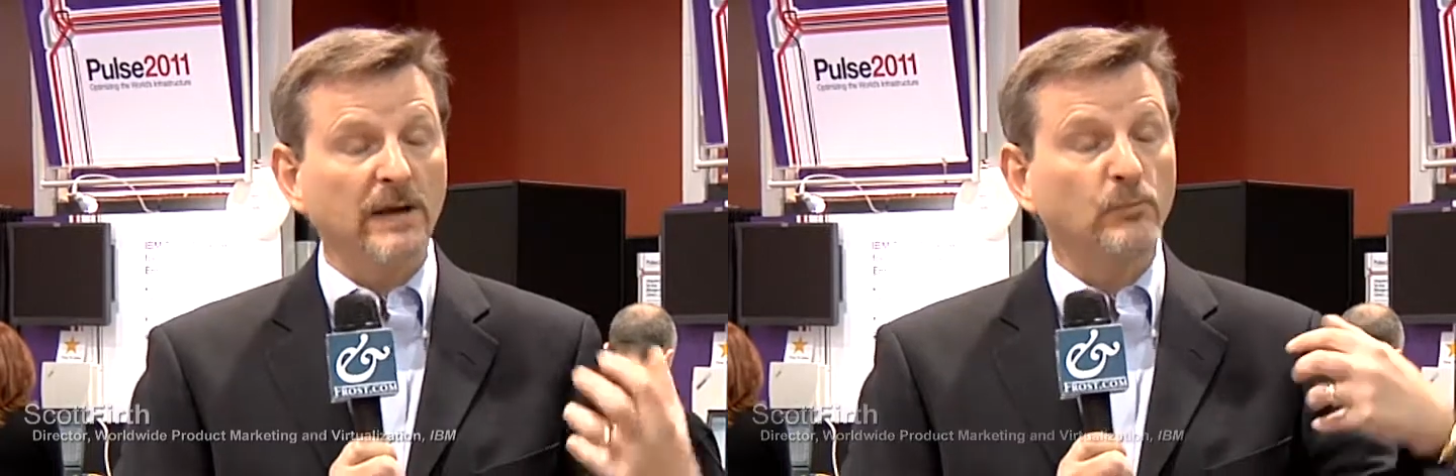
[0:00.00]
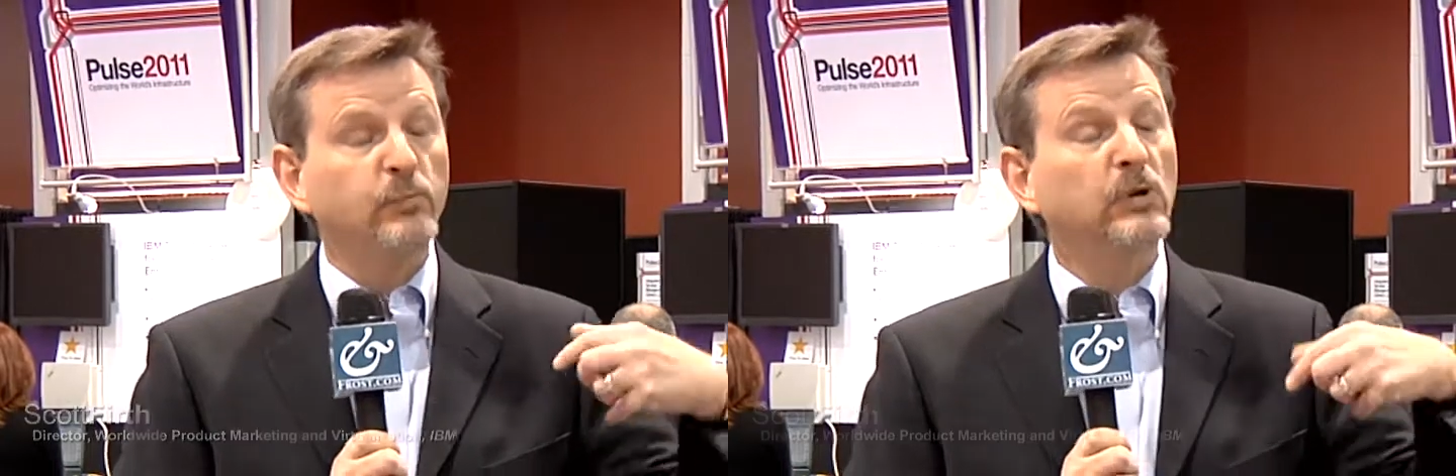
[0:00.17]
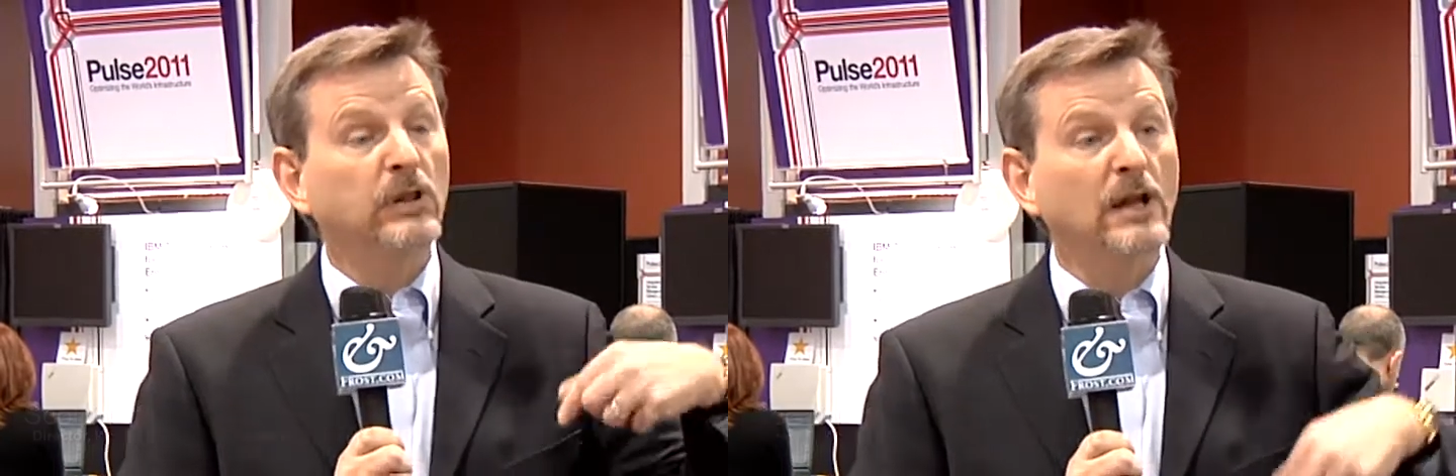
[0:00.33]

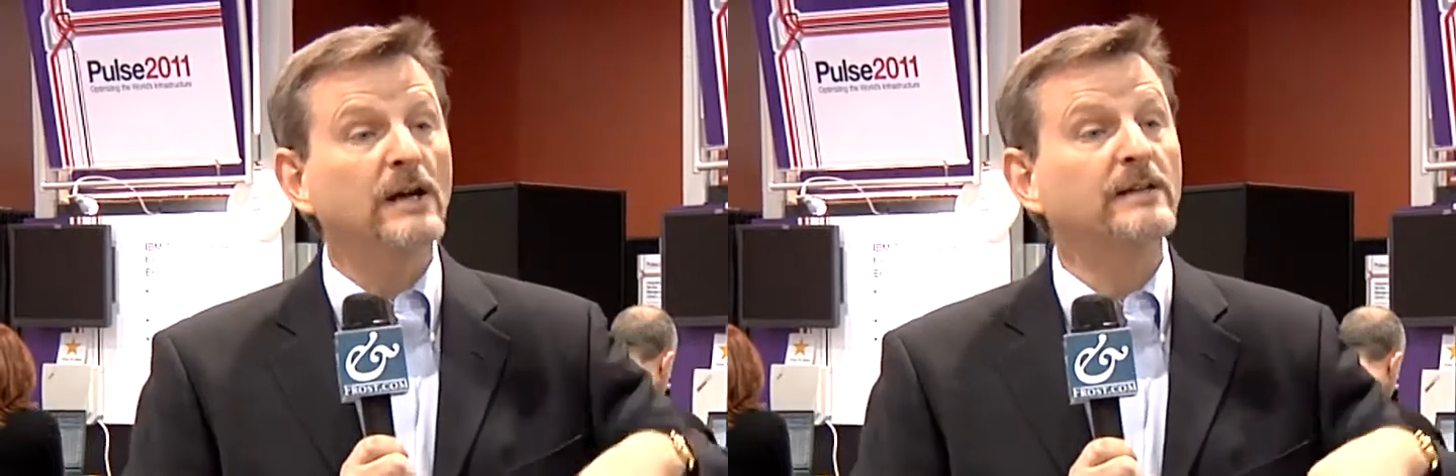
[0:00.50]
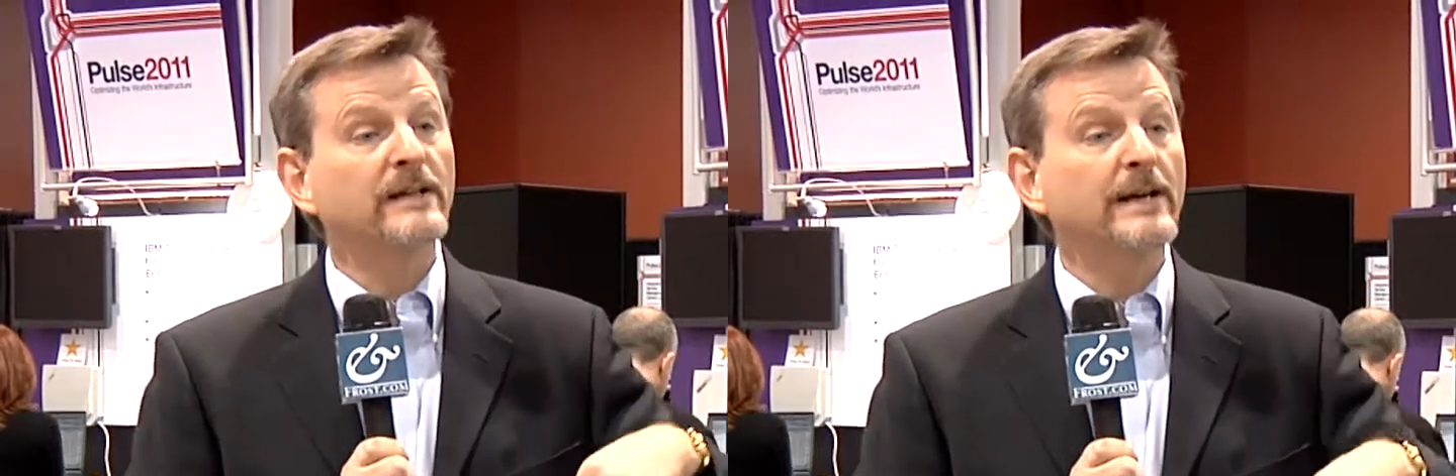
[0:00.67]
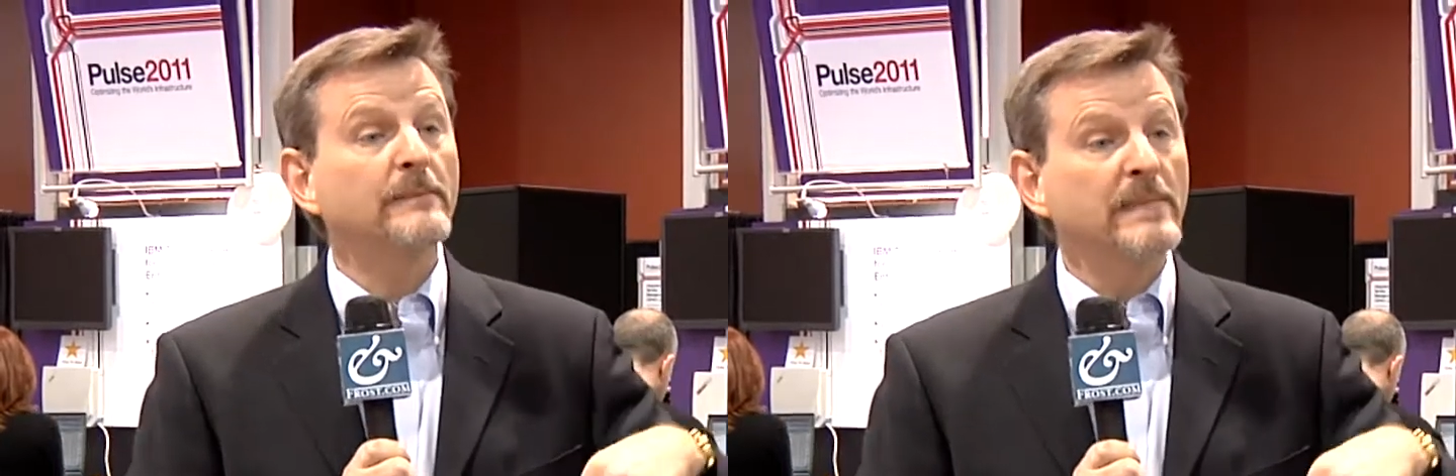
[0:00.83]
and
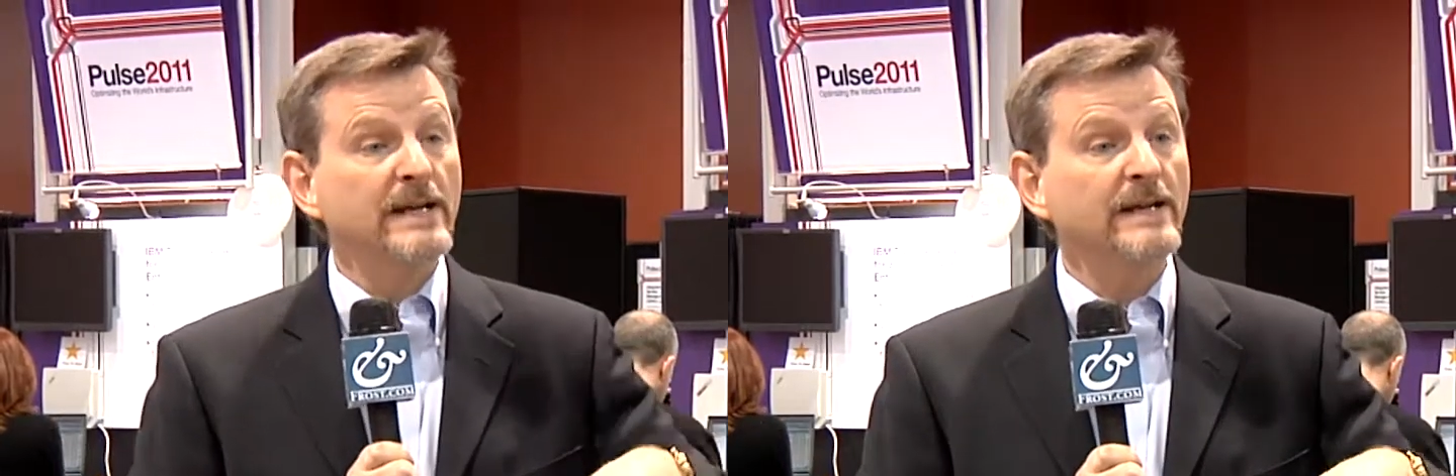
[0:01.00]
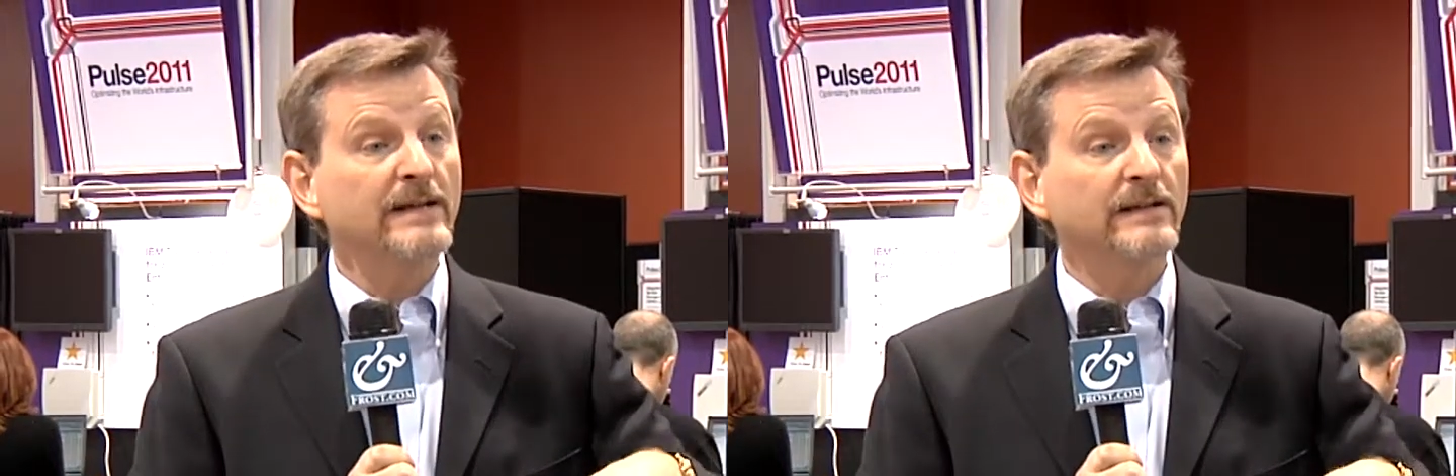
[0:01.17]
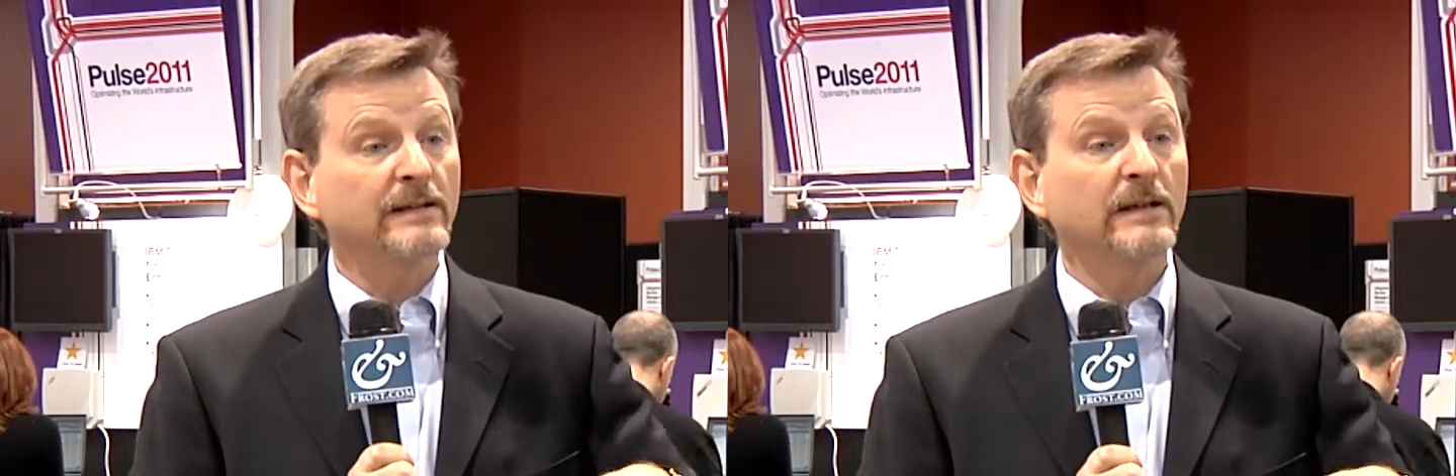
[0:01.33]
plugged them
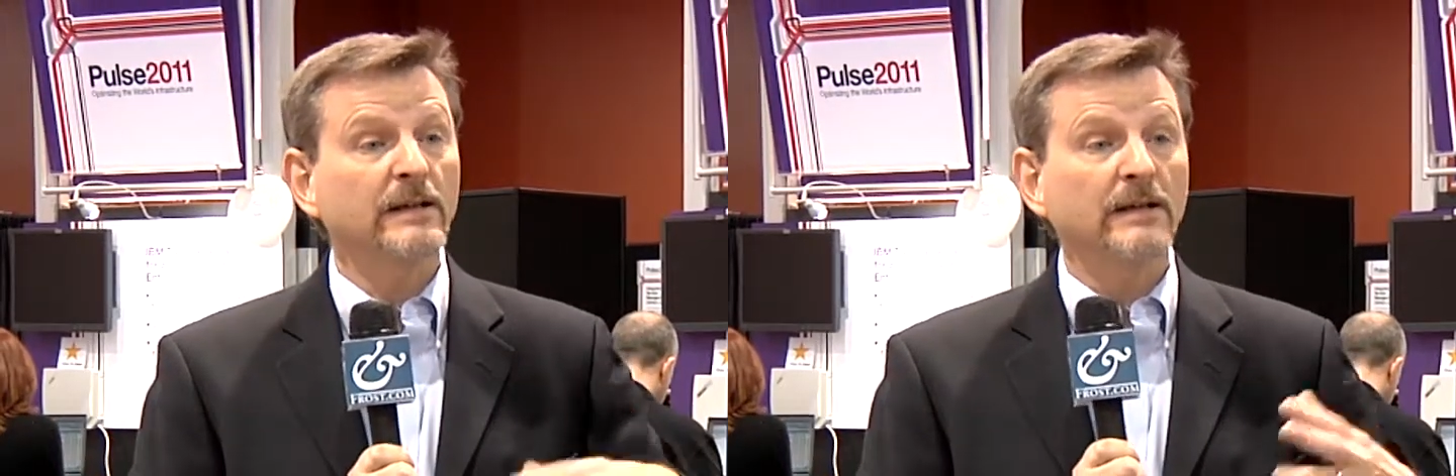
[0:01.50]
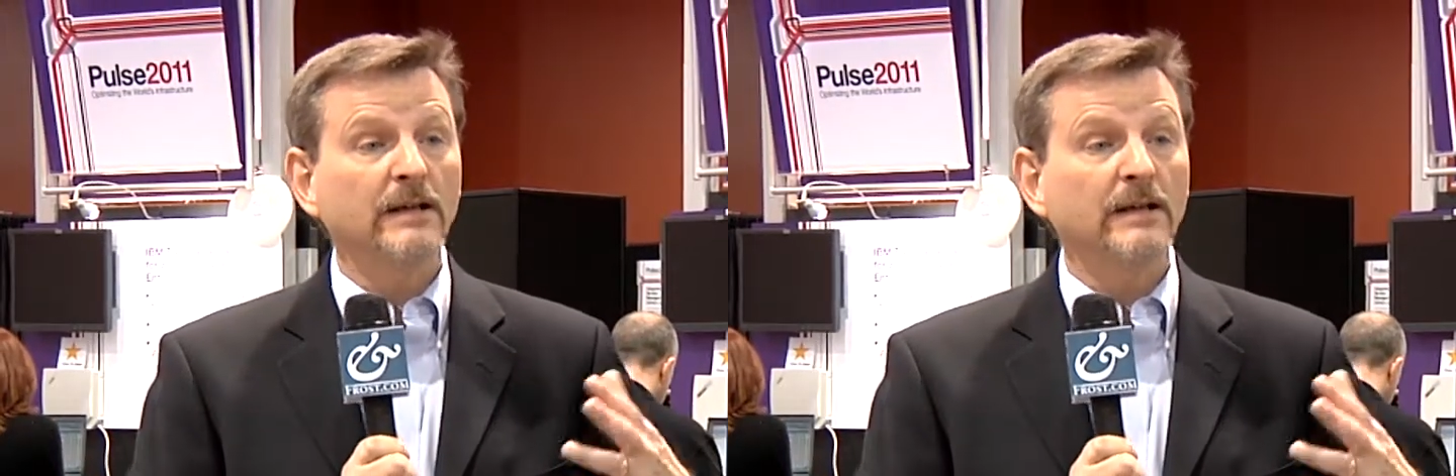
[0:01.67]
in